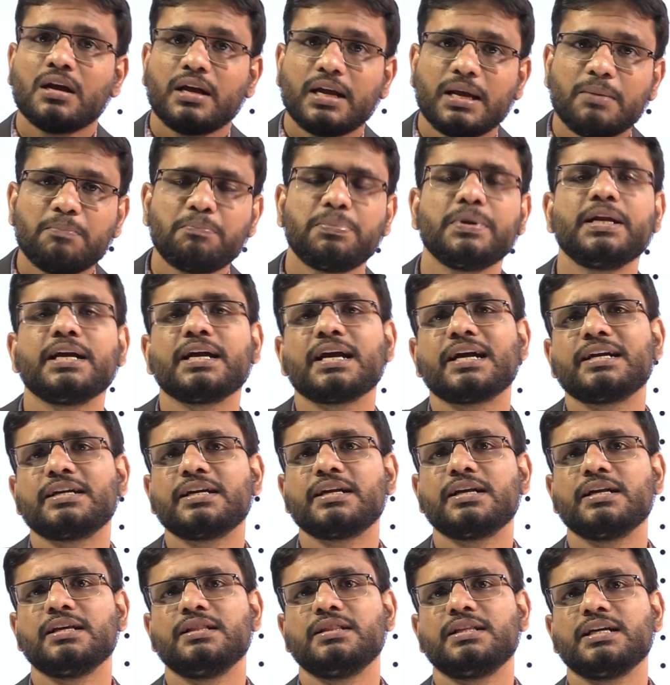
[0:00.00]

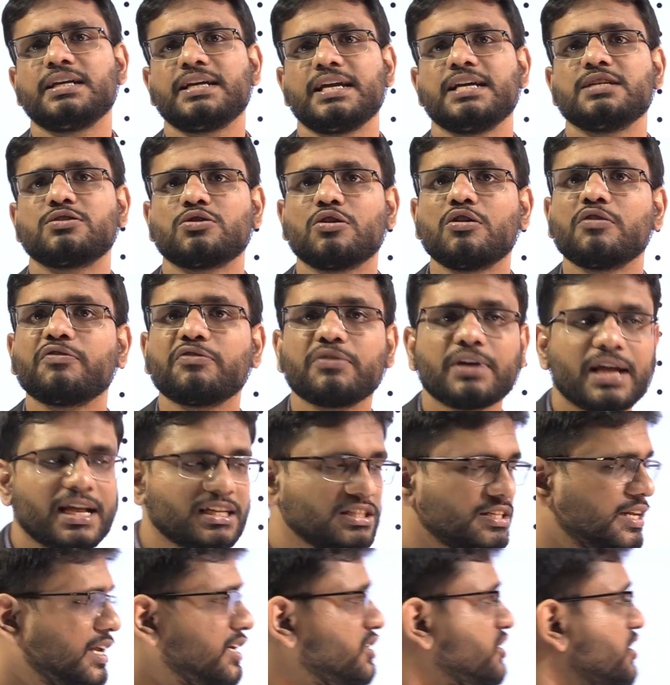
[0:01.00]
implicated in the case of
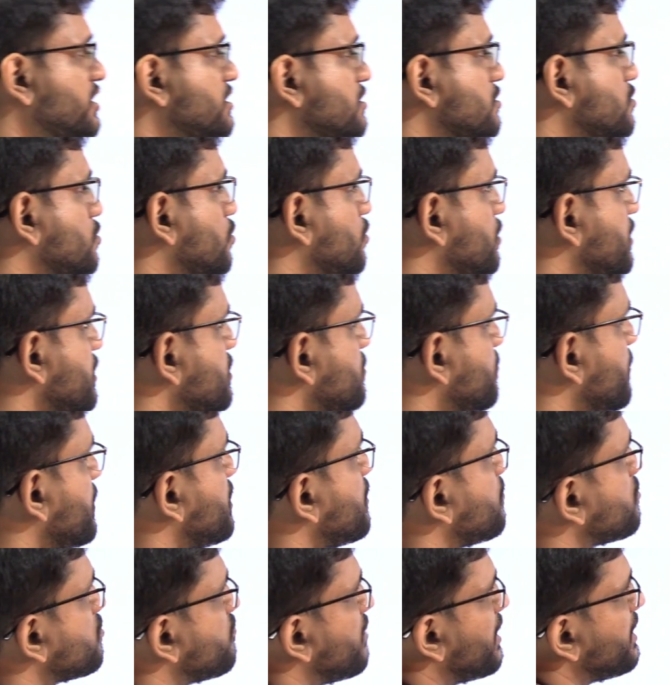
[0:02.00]
extraction so this
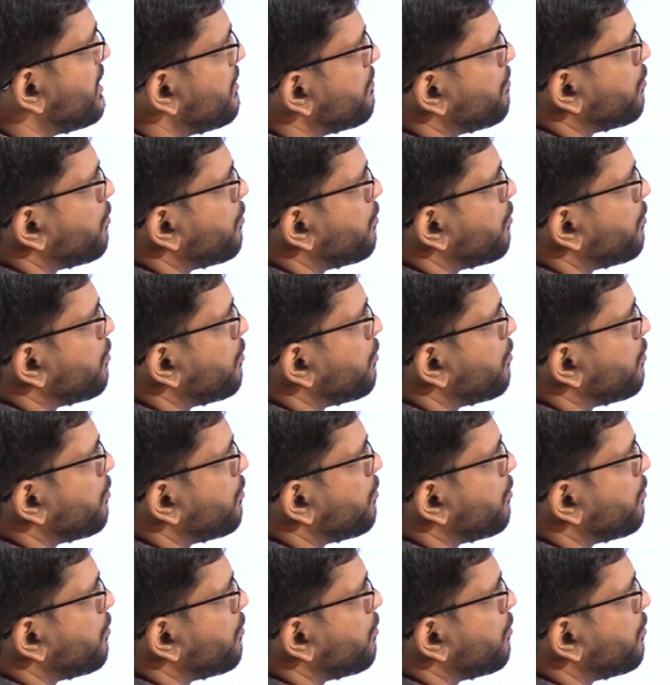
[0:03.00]
becomes very